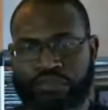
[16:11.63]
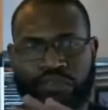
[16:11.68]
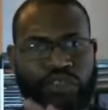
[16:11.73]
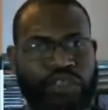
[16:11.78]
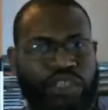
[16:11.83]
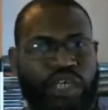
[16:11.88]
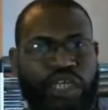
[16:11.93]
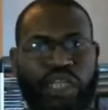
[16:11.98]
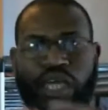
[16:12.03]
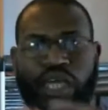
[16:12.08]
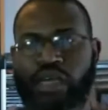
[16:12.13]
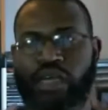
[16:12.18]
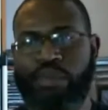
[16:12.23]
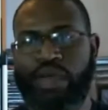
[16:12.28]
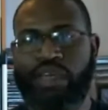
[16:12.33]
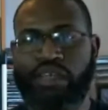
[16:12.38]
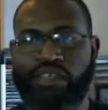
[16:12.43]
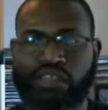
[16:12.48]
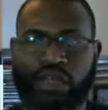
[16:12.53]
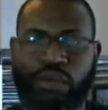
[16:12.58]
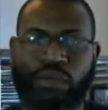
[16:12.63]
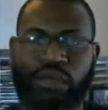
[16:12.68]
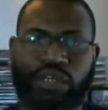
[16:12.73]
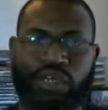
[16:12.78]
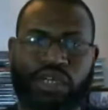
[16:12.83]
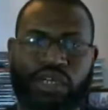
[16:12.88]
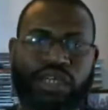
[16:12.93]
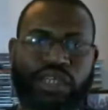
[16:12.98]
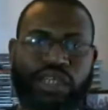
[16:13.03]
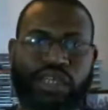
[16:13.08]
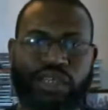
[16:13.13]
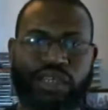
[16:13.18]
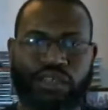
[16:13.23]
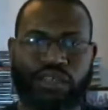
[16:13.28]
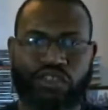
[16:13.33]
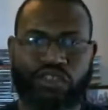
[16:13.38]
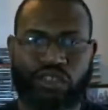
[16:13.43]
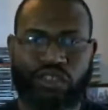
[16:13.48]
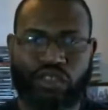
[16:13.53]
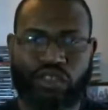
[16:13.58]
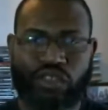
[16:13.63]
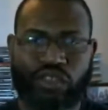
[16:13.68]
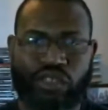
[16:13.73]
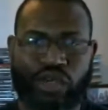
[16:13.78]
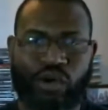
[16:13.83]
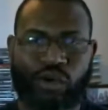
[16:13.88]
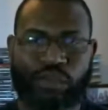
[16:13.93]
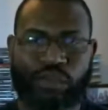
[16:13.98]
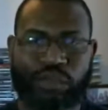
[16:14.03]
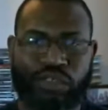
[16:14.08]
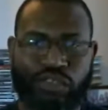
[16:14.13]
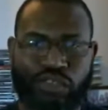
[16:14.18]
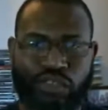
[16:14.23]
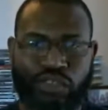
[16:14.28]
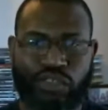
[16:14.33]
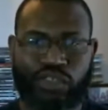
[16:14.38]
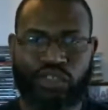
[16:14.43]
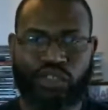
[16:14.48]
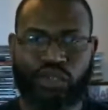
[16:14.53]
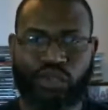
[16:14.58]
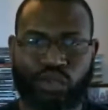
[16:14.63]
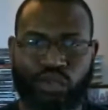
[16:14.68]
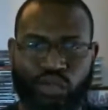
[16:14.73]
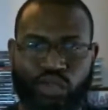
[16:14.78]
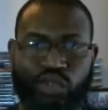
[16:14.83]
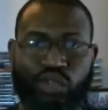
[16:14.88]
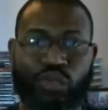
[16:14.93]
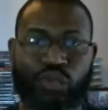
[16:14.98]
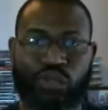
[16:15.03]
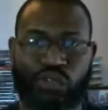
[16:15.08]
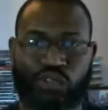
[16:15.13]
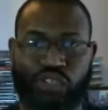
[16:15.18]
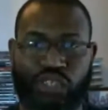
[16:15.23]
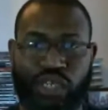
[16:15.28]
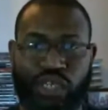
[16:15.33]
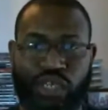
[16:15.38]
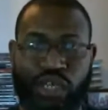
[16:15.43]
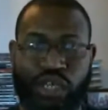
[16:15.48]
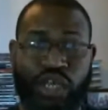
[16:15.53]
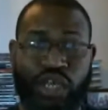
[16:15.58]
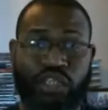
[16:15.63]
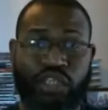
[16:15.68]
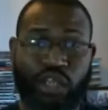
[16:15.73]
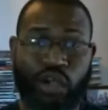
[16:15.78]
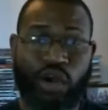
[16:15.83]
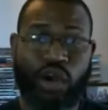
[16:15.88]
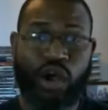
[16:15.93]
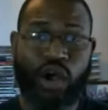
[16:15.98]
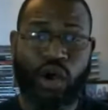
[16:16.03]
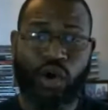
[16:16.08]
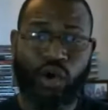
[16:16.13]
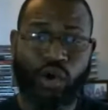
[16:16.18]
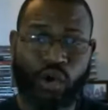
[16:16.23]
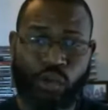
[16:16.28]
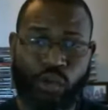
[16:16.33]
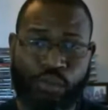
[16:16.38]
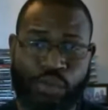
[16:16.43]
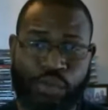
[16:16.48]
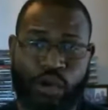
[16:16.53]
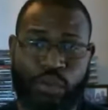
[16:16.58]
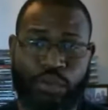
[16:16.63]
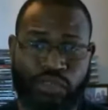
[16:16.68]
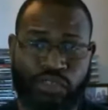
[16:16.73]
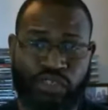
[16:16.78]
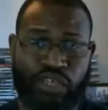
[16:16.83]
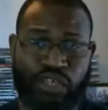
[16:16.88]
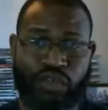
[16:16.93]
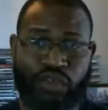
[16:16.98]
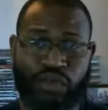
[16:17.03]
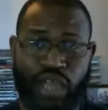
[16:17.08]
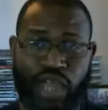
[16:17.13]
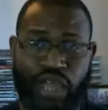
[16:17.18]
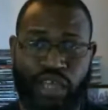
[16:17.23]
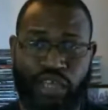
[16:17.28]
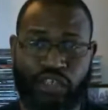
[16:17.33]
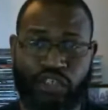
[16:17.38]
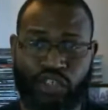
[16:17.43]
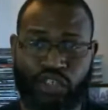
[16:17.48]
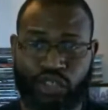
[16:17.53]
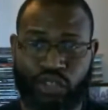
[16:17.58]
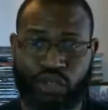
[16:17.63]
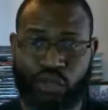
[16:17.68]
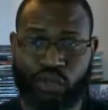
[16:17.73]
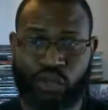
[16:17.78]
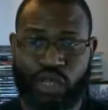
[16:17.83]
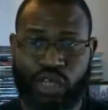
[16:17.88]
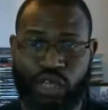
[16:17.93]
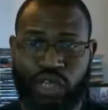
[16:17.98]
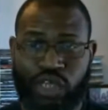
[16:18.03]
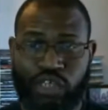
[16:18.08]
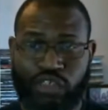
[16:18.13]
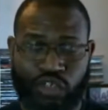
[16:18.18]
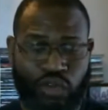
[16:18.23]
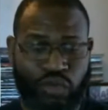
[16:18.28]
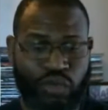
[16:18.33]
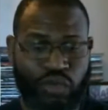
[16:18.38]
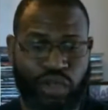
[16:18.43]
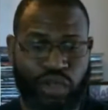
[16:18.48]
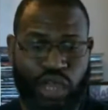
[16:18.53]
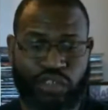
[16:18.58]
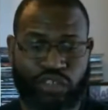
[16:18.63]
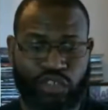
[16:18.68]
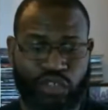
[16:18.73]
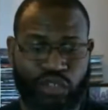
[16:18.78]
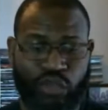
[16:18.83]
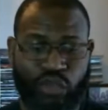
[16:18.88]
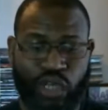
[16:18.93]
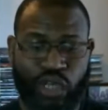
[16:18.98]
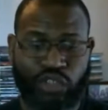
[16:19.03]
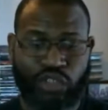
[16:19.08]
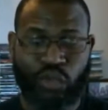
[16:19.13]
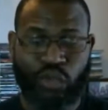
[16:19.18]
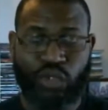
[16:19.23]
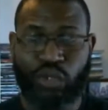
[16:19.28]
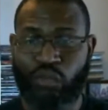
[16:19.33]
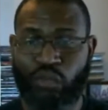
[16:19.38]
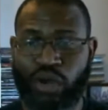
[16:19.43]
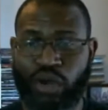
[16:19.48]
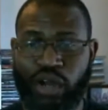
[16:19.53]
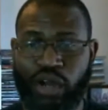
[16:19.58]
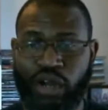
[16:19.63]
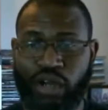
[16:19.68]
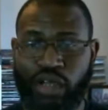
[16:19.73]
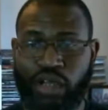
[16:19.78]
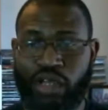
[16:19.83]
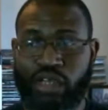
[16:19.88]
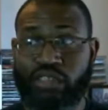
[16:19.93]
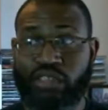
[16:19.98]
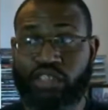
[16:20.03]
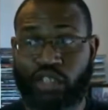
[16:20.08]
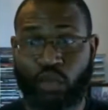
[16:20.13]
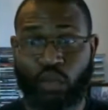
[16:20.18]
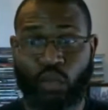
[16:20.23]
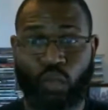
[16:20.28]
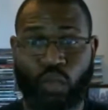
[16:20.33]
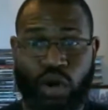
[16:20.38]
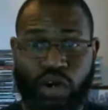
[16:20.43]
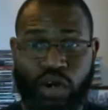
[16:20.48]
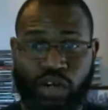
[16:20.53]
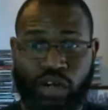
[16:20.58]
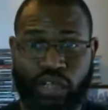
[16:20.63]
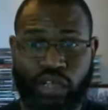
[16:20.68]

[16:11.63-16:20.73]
CLAE makes some of the cleanest, dopest shoes you will see. Their whole purpose in creating a shoe is to create a shoe that you can wear to work